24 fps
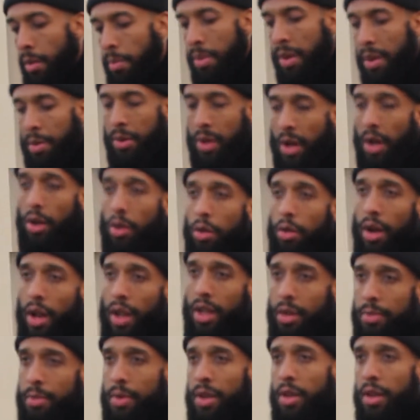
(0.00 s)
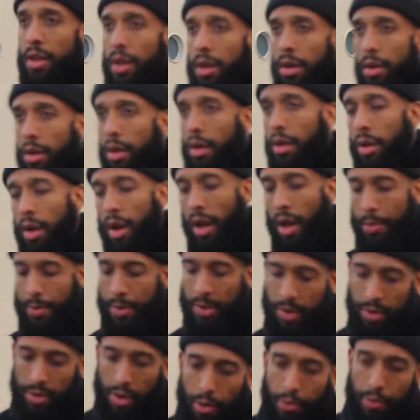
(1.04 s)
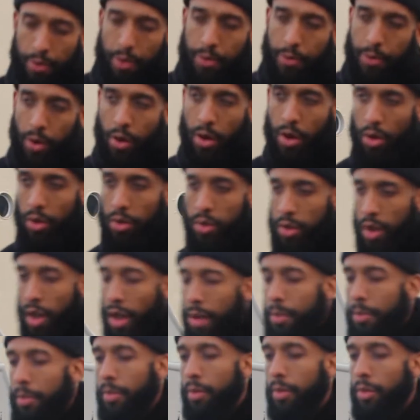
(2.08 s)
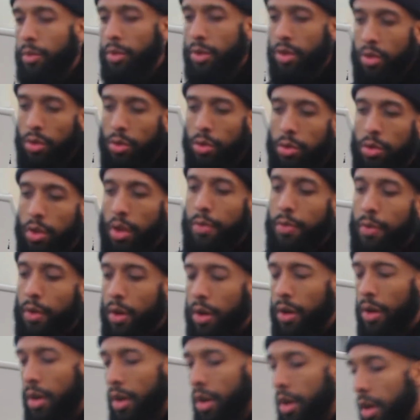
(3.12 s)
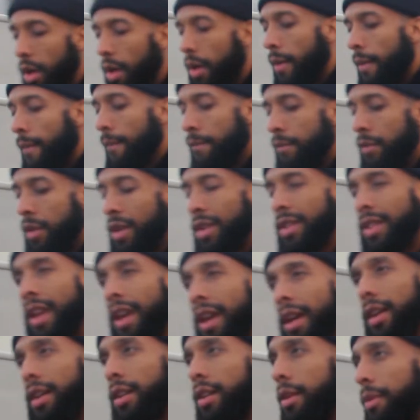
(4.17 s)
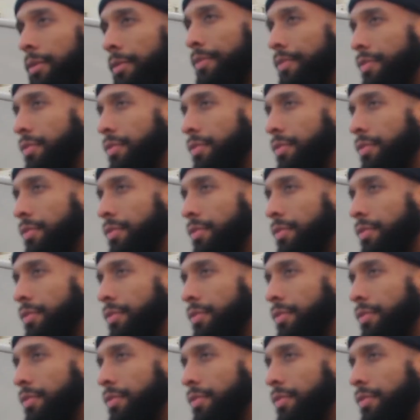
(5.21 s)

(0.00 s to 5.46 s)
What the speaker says: people that look like me have been suffering for a long time. We still suffer. It's like